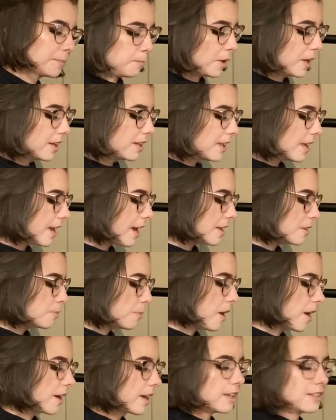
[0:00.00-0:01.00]
but it like has
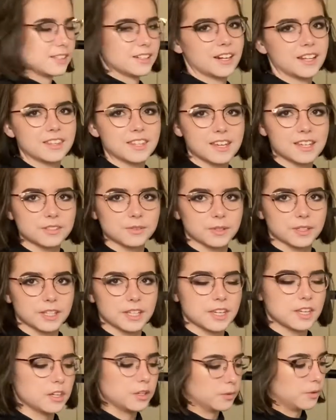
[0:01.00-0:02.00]
pockets and I think it's really
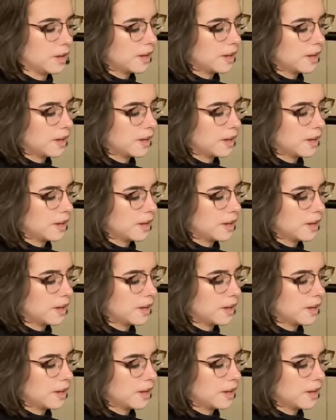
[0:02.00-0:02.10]
cute.